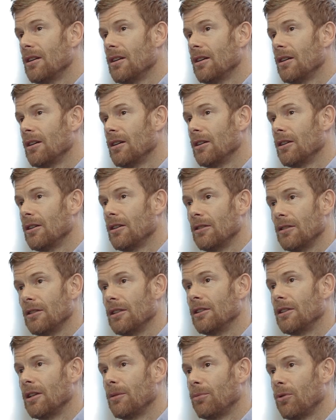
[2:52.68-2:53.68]

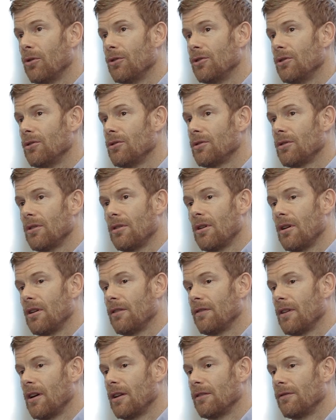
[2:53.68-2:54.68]
in their produce, and
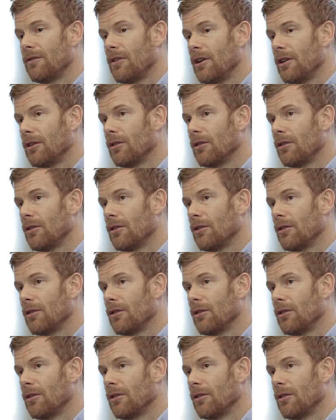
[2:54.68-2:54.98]
I've had a very